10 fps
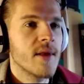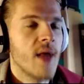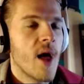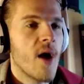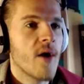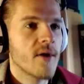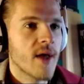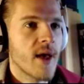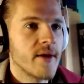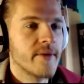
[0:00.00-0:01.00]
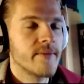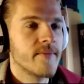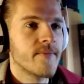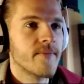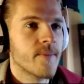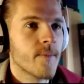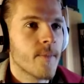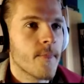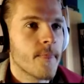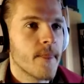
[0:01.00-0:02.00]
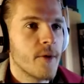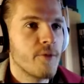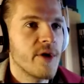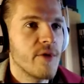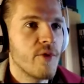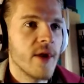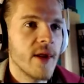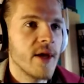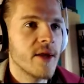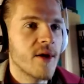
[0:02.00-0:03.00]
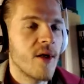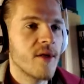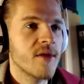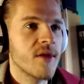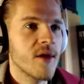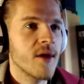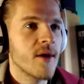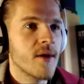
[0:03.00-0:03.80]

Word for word: Okay. We will eat healthy